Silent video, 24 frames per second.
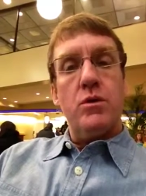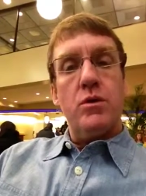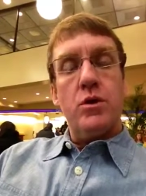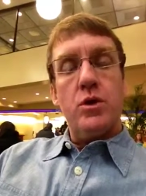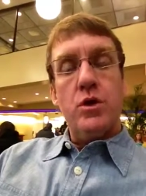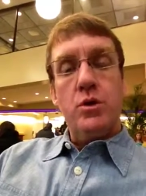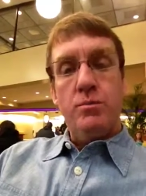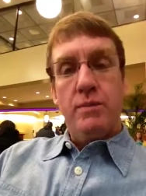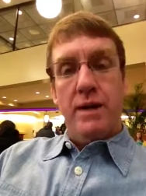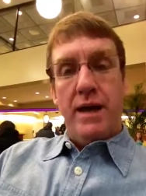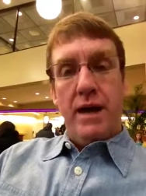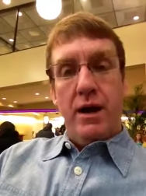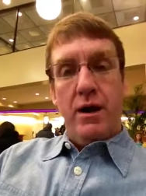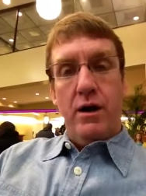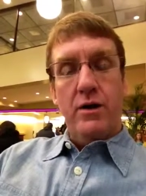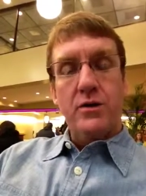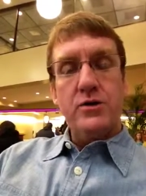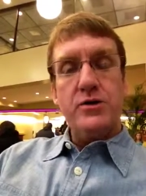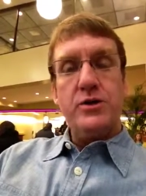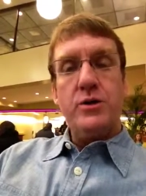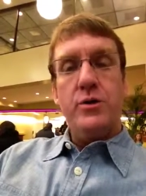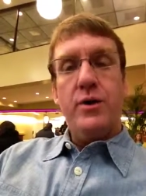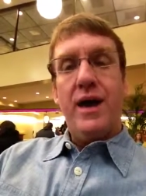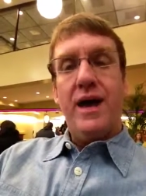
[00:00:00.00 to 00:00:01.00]
you may
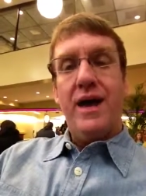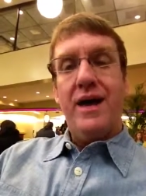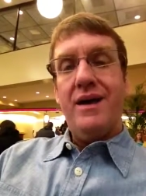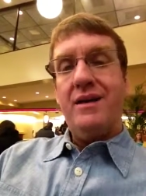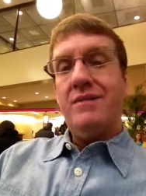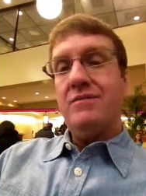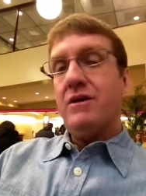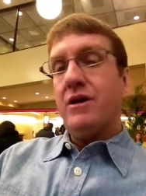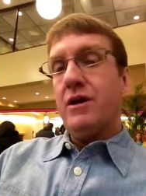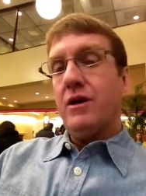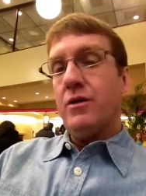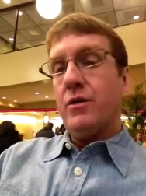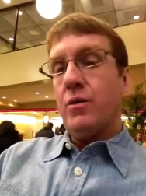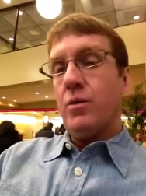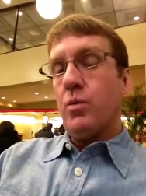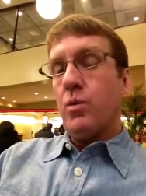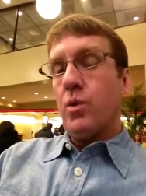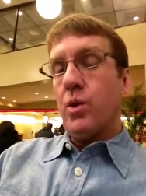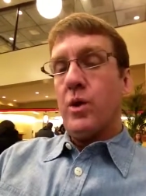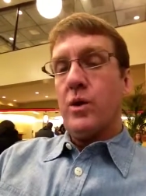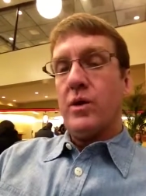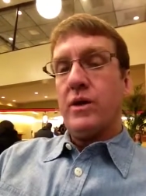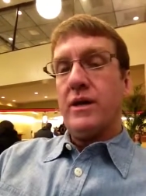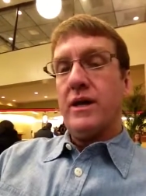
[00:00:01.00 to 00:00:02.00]
also have other
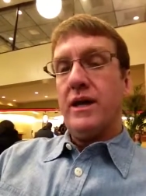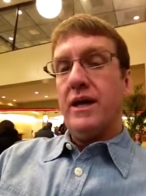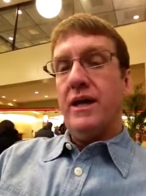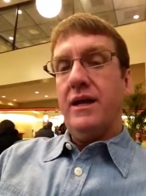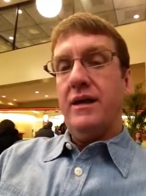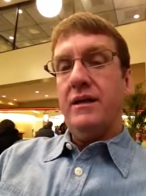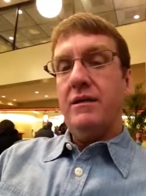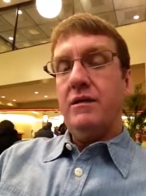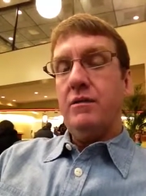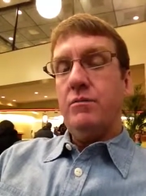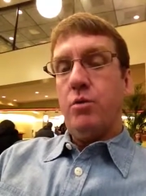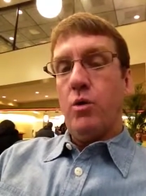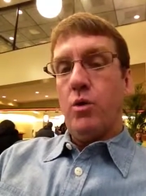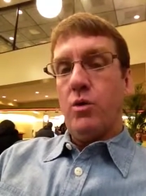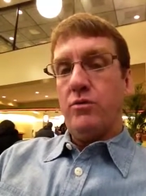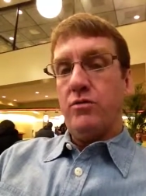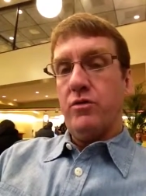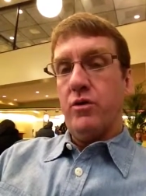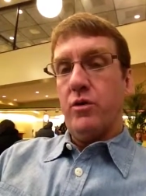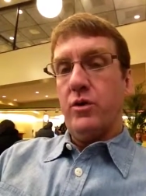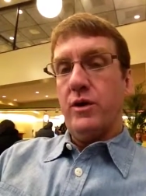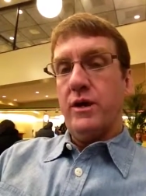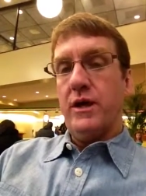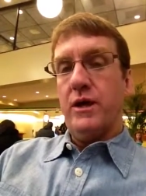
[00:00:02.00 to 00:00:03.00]
work in the
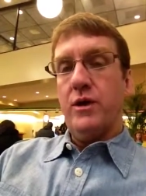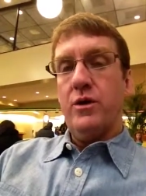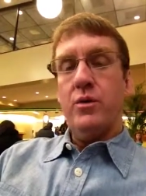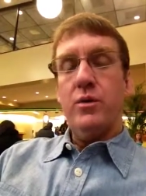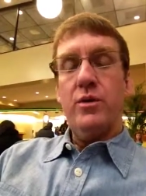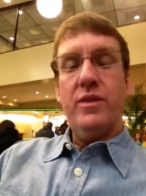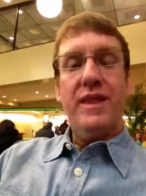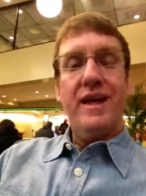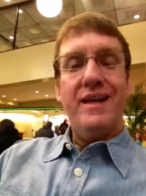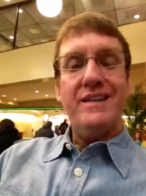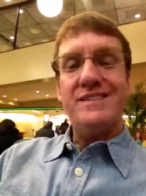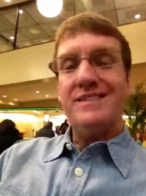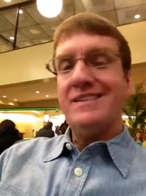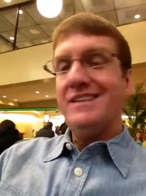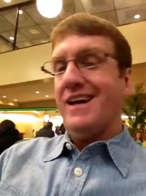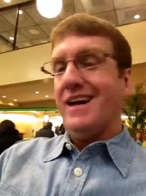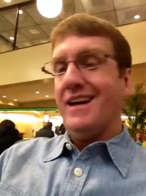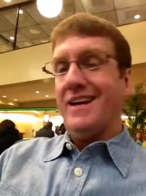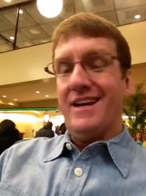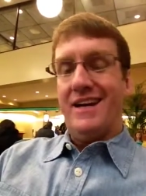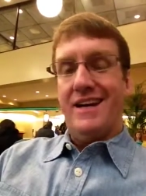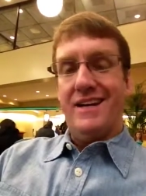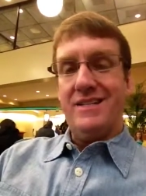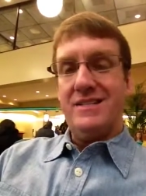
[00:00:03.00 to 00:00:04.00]
portfolio that's
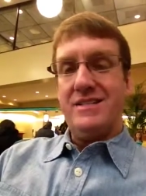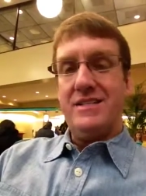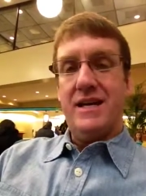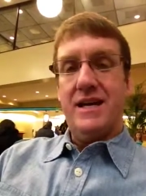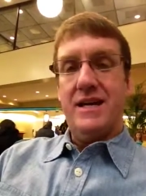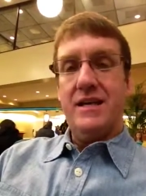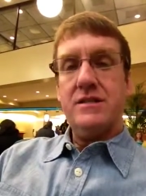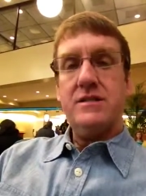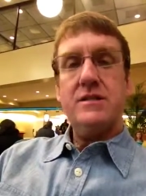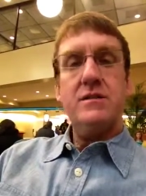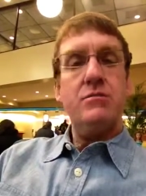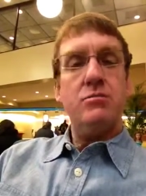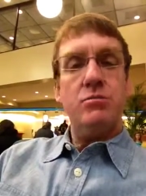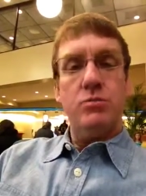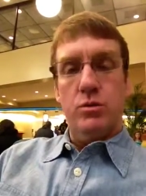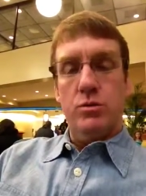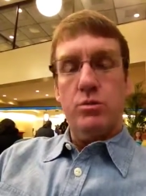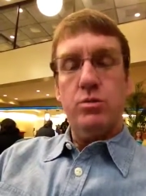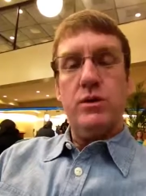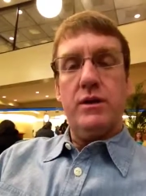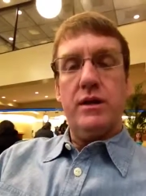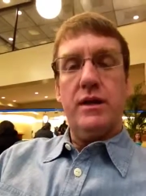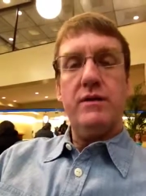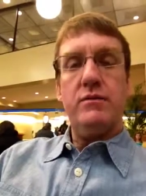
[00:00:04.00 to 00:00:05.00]
not high stakes. We'll
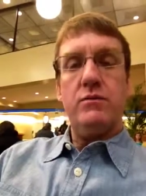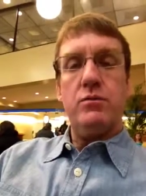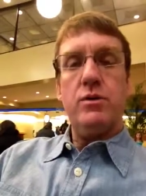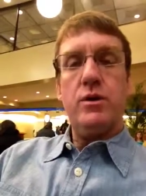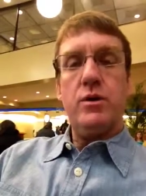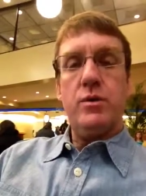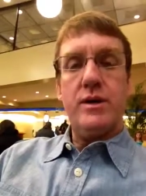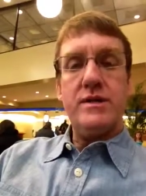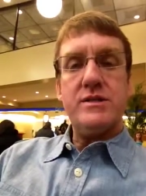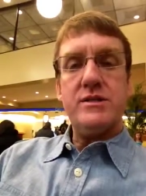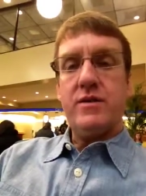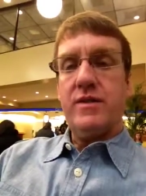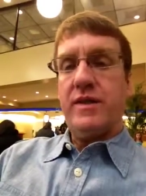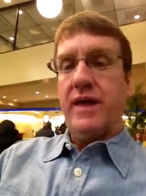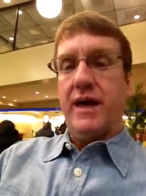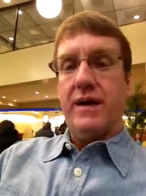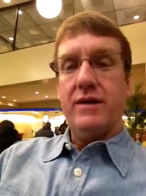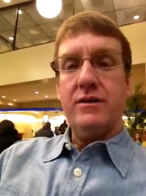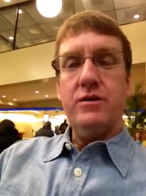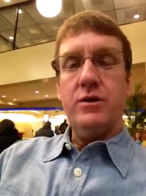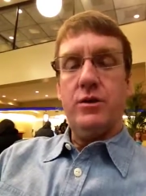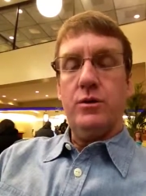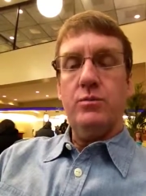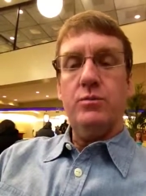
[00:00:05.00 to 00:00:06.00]
click request on
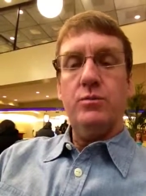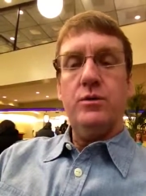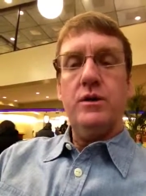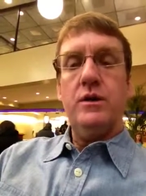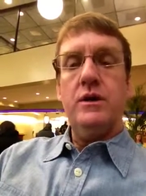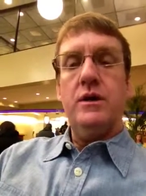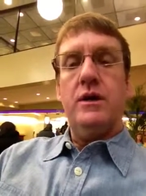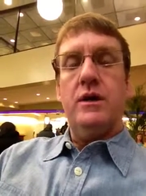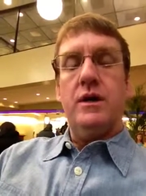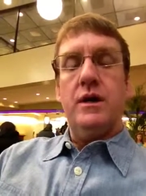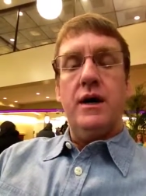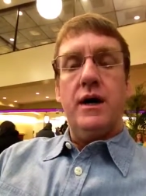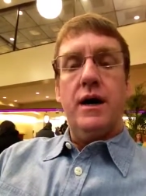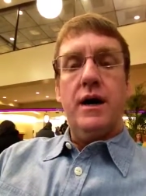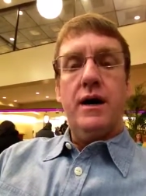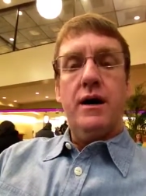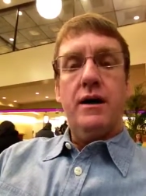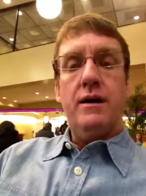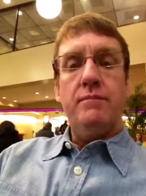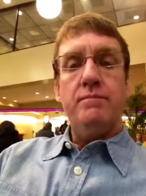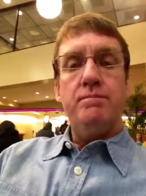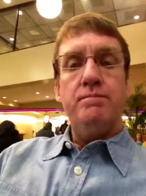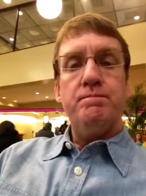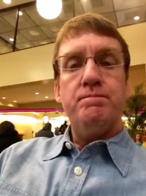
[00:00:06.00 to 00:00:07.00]
that too.
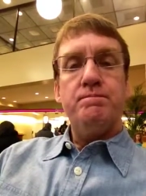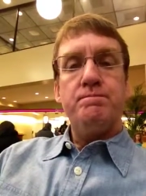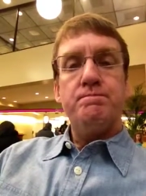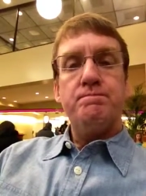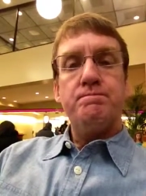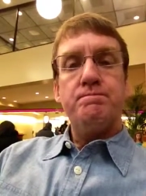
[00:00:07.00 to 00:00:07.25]
Um,